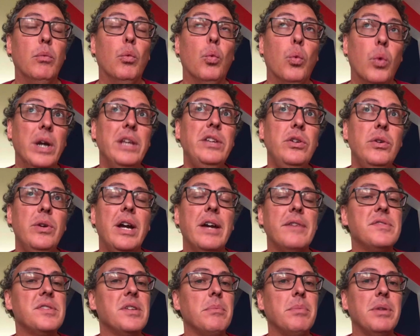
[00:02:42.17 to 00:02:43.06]
When you
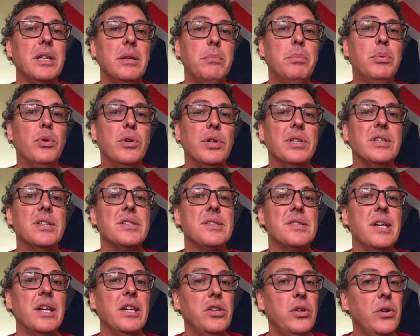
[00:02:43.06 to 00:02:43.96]
have something important to
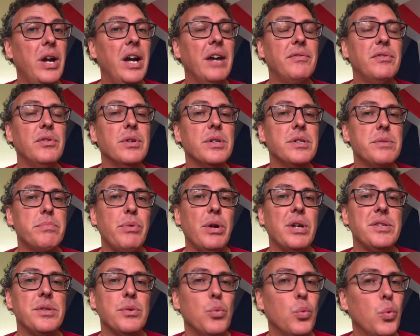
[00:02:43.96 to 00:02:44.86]
say, you have to
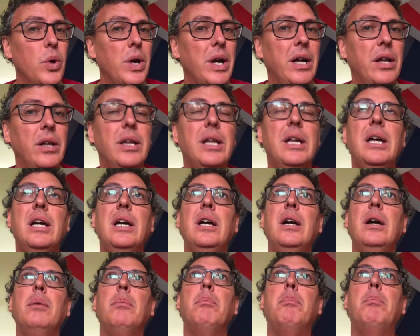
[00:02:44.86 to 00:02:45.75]
express it well.
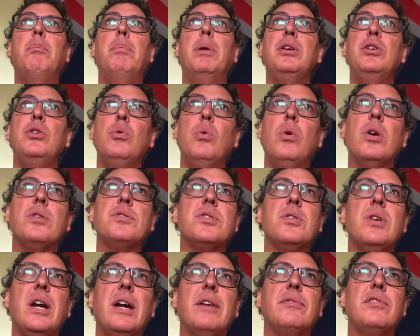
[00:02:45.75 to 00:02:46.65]
But you
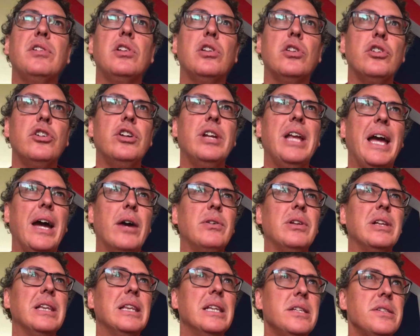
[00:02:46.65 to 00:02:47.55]
also have to learn how
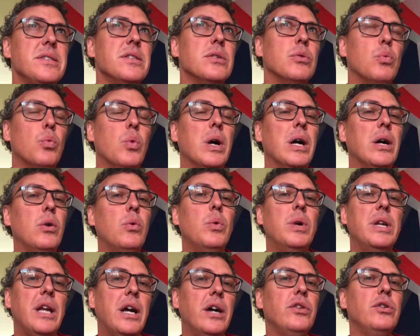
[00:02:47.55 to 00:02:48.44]
to listen well
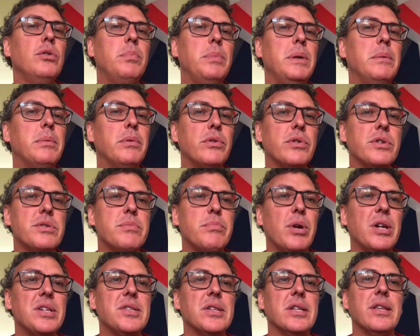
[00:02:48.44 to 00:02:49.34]
when other people are
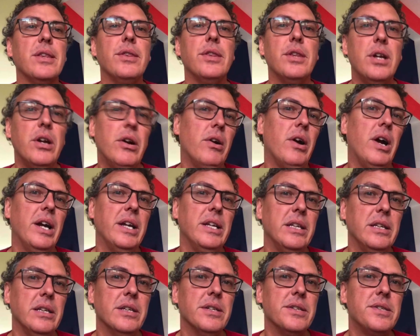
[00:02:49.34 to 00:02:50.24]
expressing their
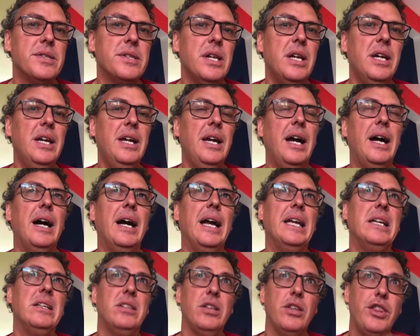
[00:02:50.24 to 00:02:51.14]
ideas,
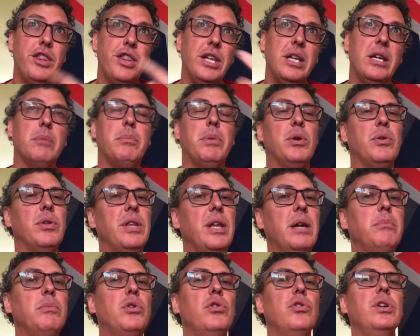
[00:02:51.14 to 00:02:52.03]
and to think about
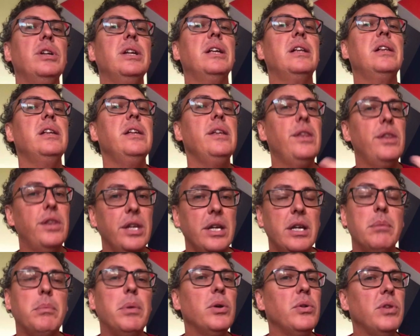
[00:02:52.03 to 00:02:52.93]
them critically,
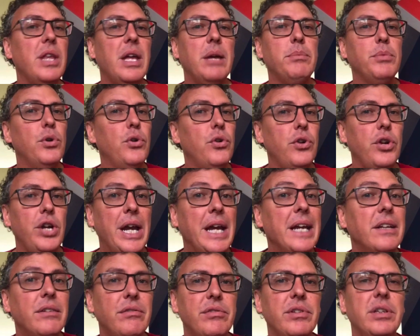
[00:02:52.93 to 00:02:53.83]
think about them
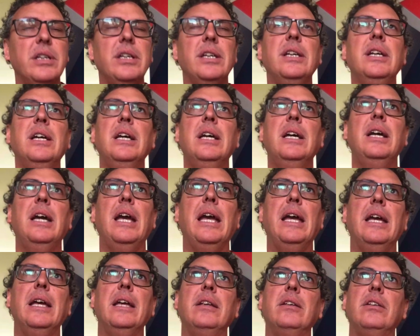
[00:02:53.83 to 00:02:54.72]
creatively.
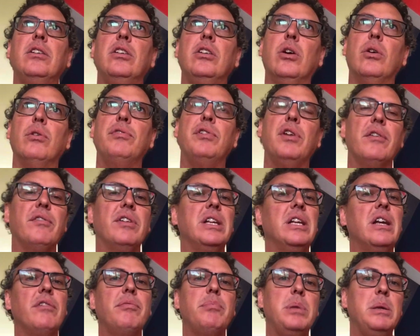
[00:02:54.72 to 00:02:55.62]
And if you have
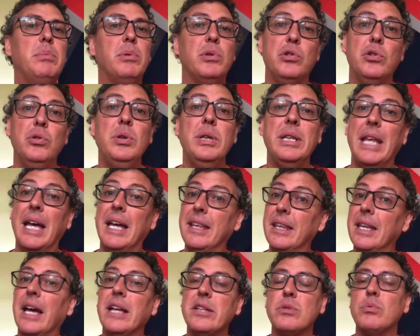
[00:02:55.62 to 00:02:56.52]
enough people doing that,
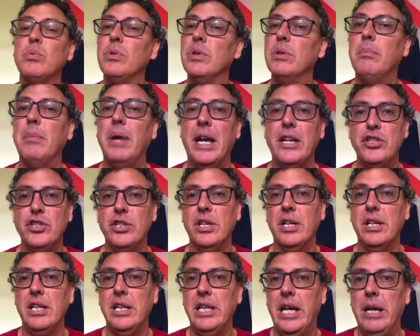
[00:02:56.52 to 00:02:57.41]
that's where the magic
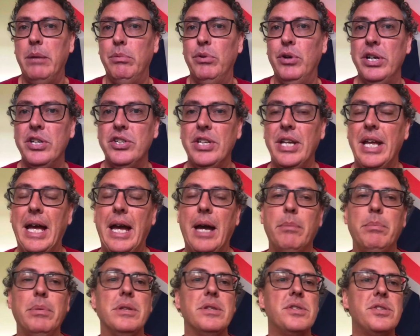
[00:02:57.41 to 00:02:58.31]
of collaboration
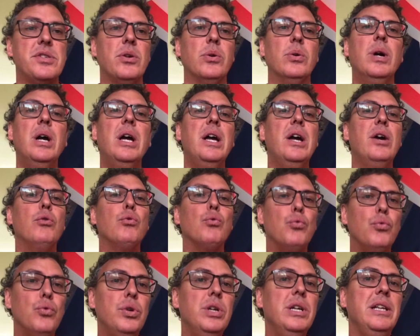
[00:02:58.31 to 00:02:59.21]
happens. So
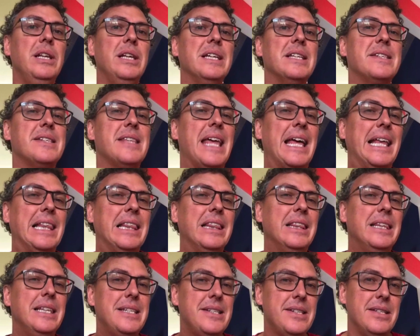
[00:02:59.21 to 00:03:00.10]
really, it's that
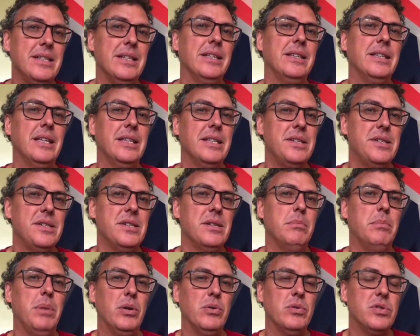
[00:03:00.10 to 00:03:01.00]
listening that this is
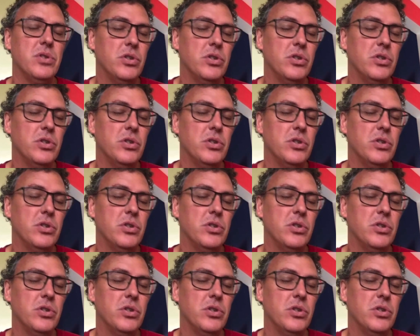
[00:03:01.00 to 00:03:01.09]
about.